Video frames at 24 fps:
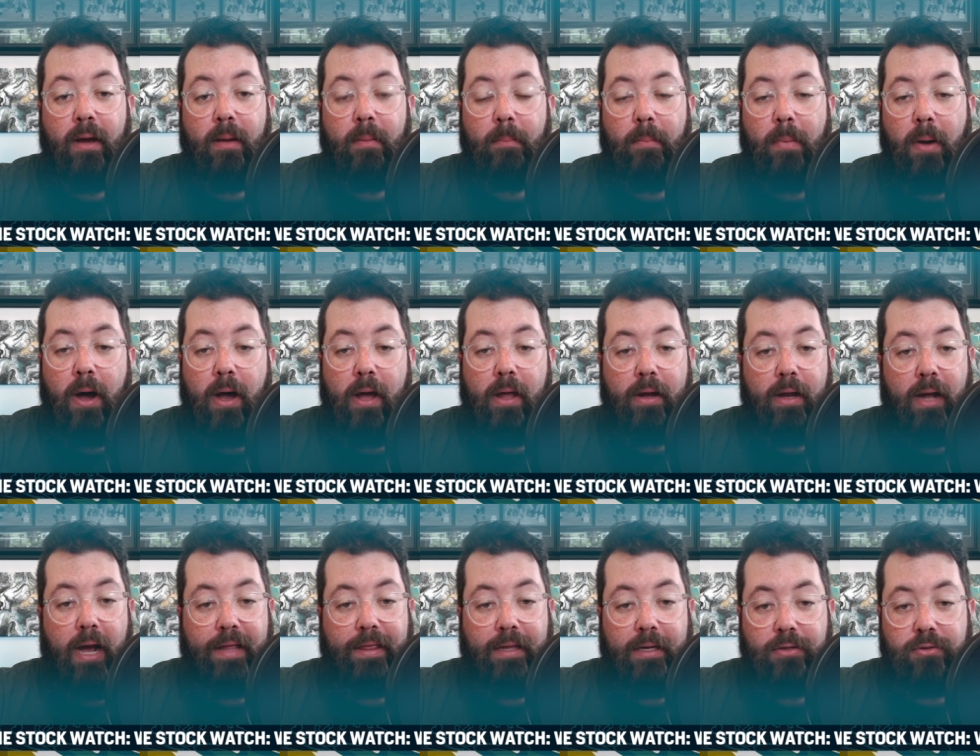But
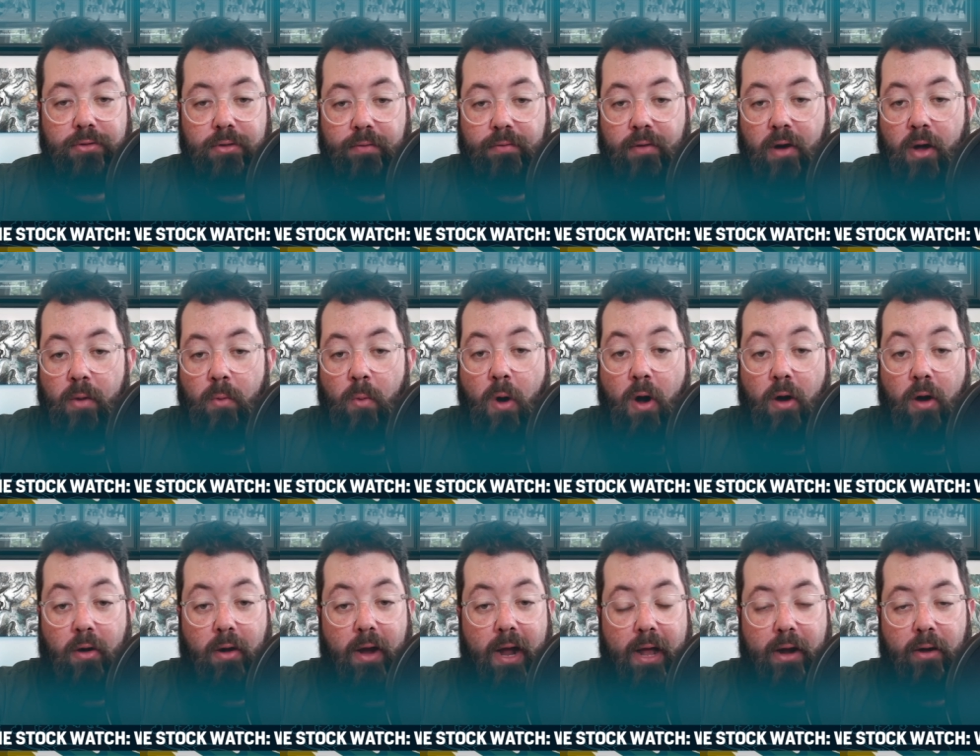I think Travon
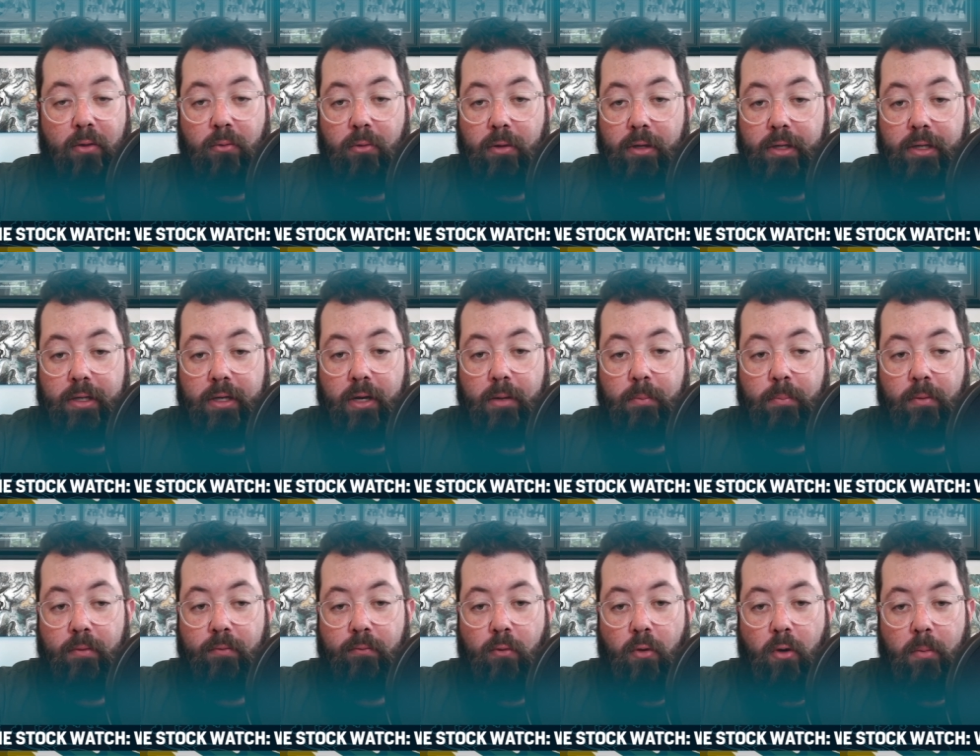Walker had a really good
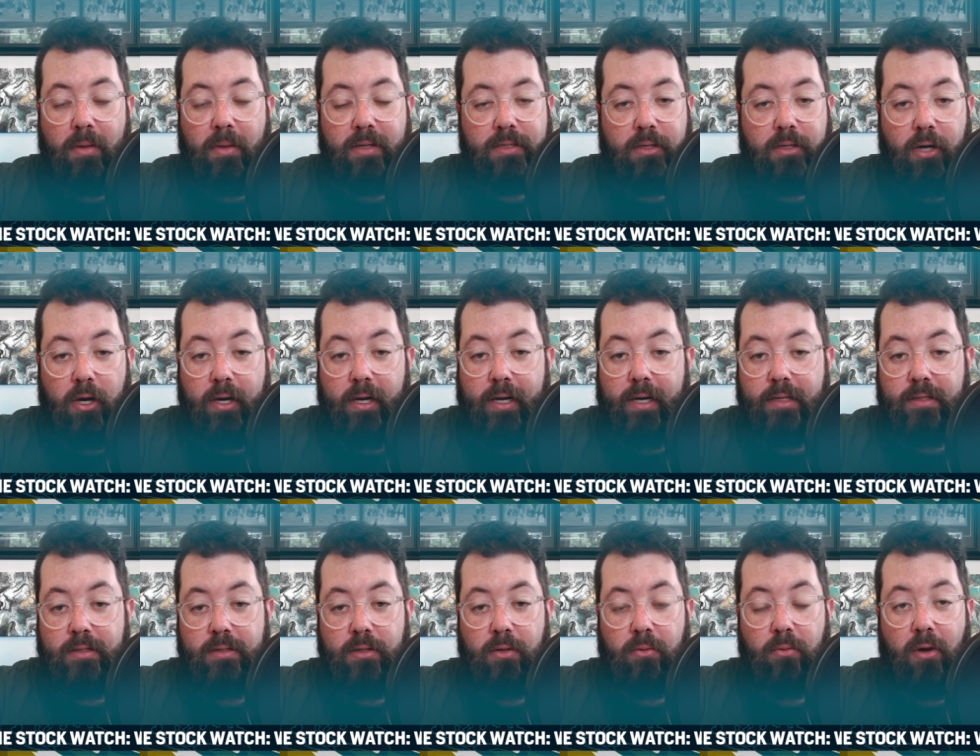performance, good
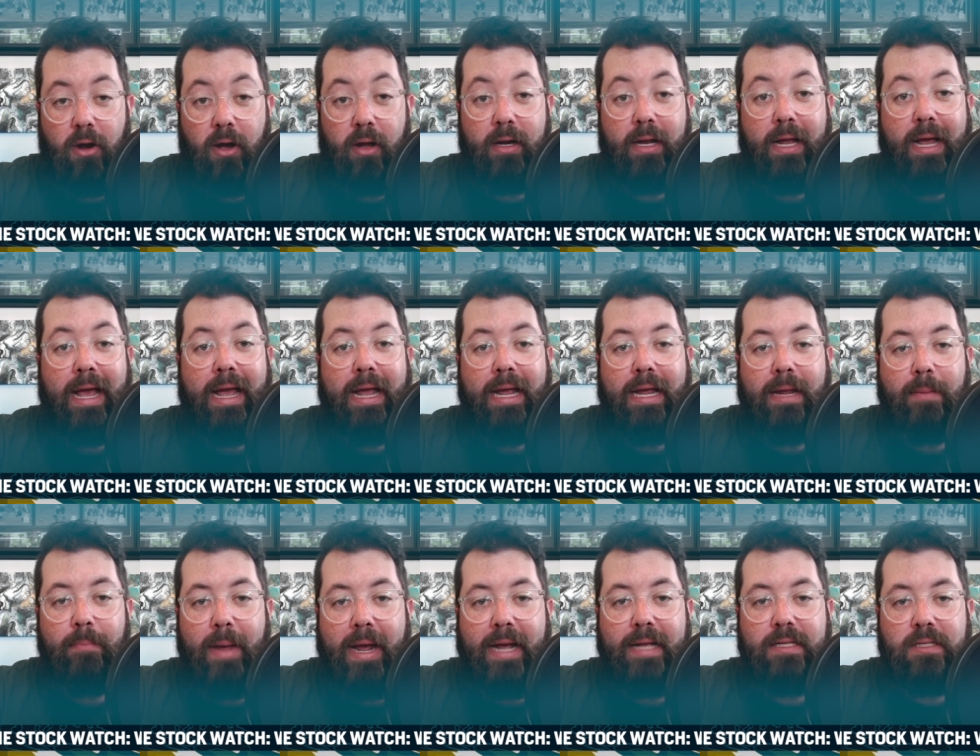against the run. He
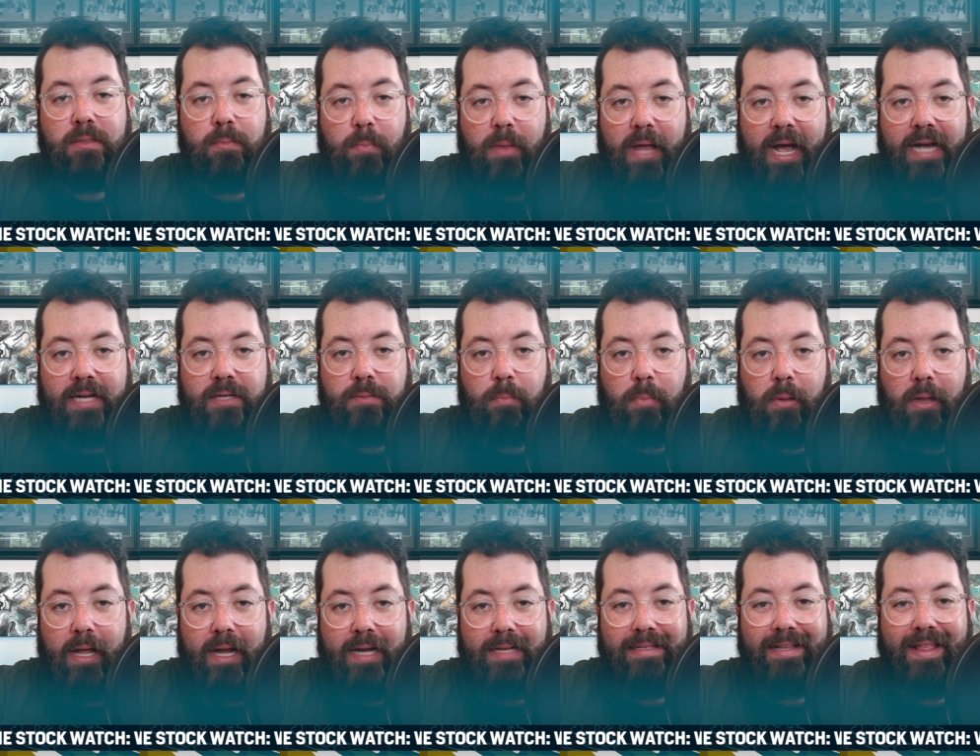made splash
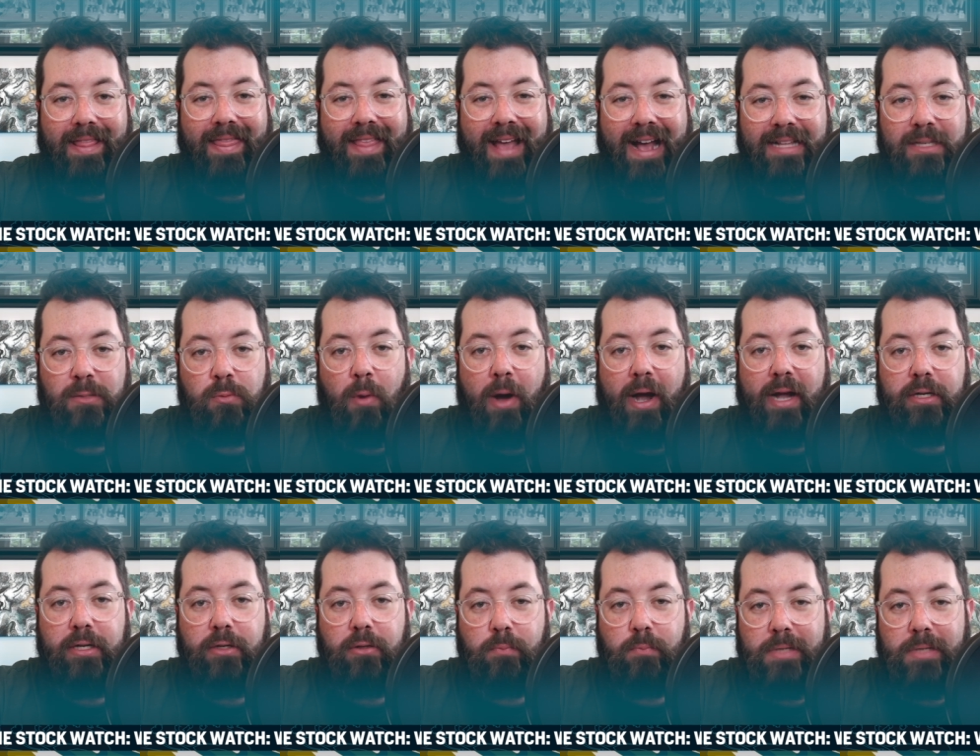plays, and that's why
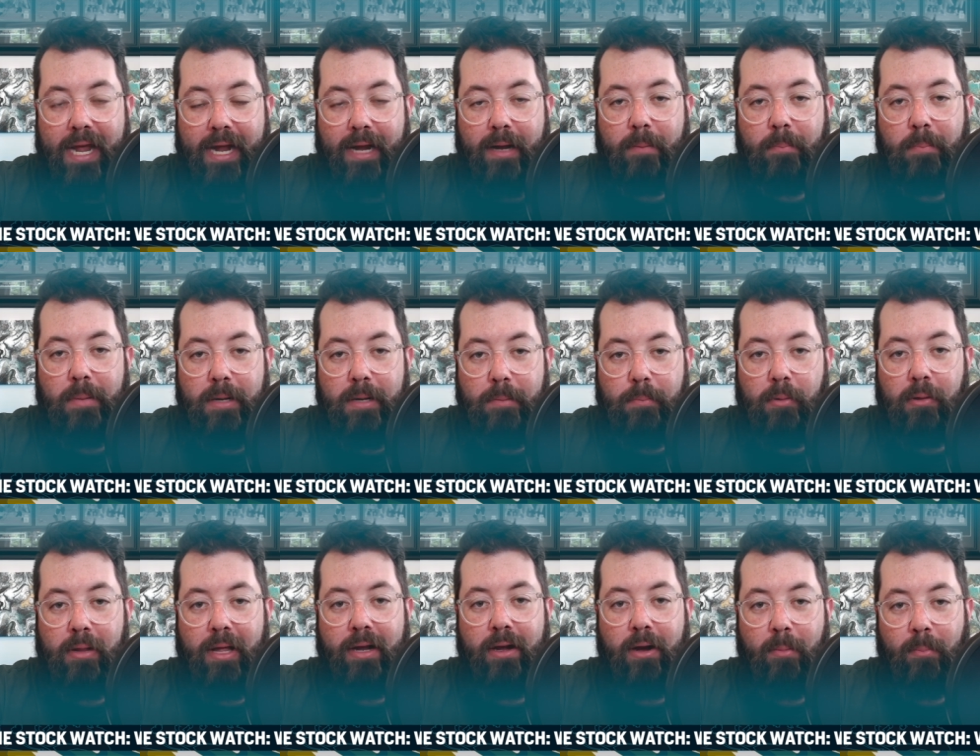you take
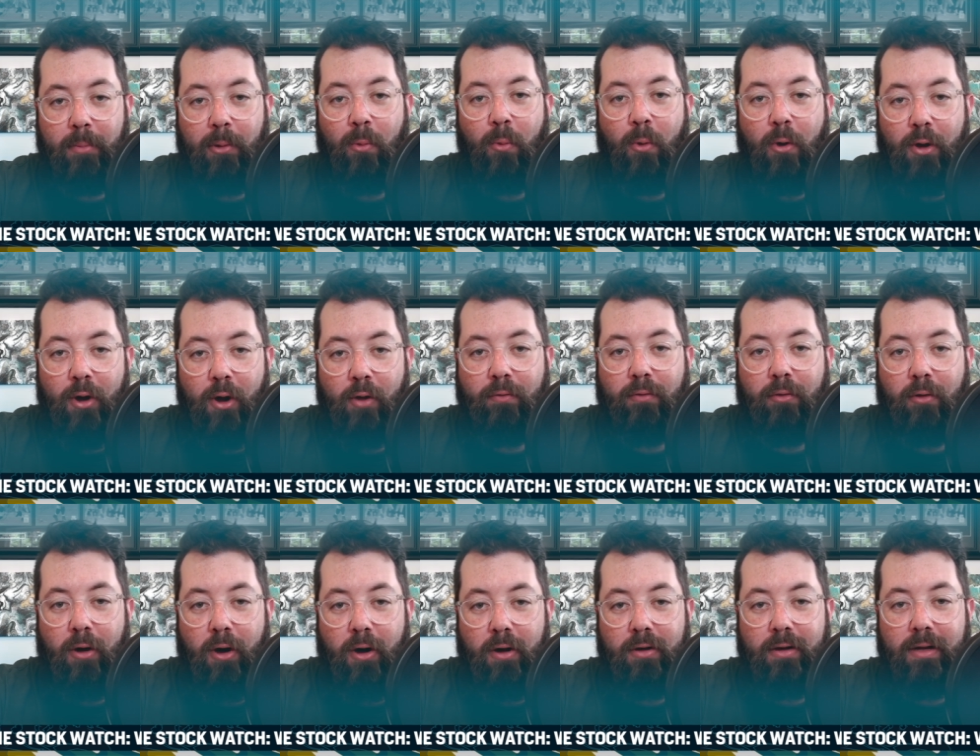people at number one
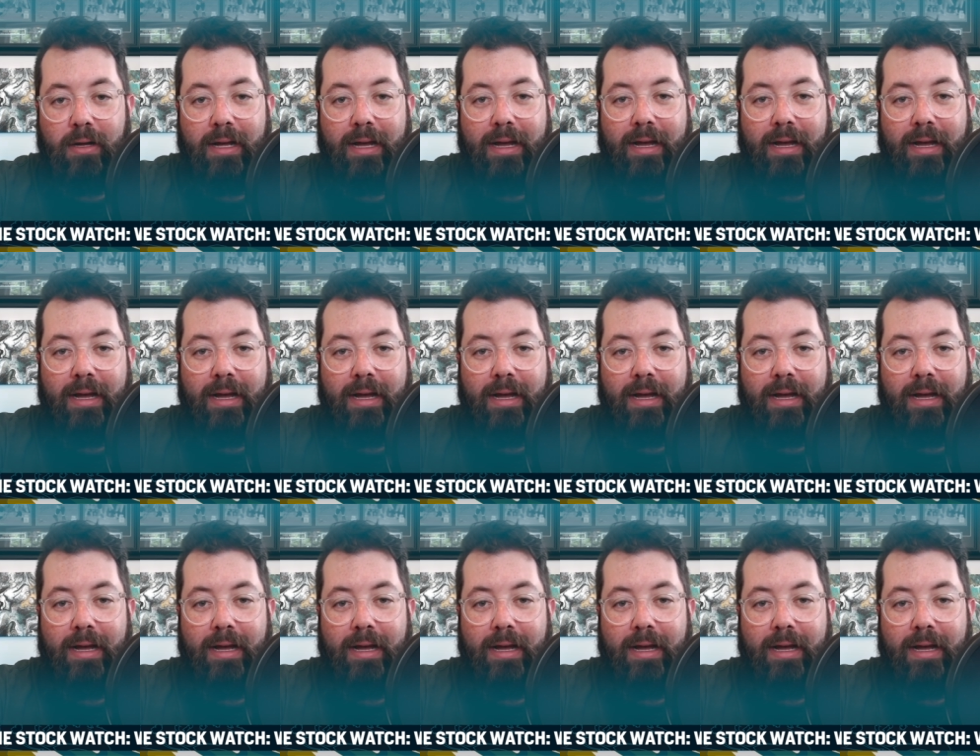overall.